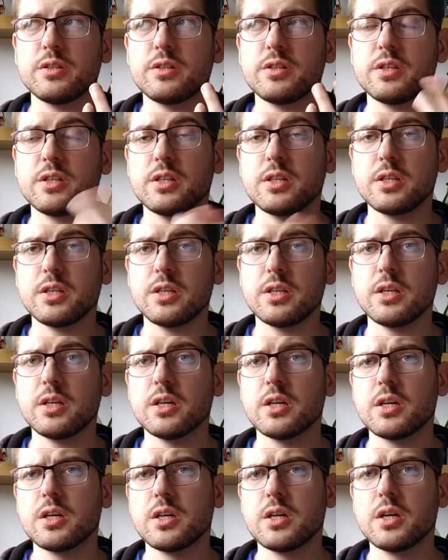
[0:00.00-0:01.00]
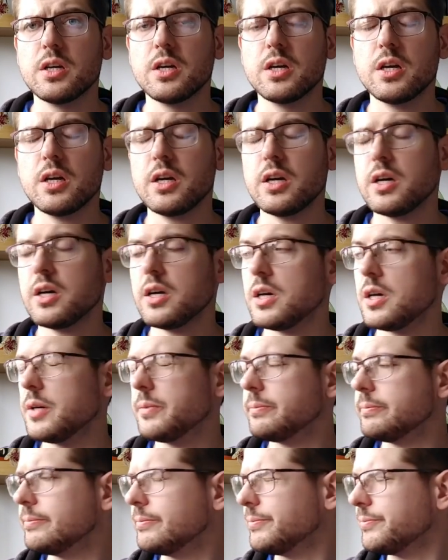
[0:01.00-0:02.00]
the
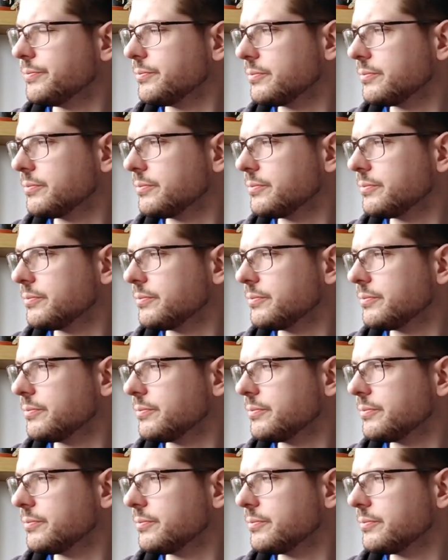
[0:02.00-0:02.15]
um,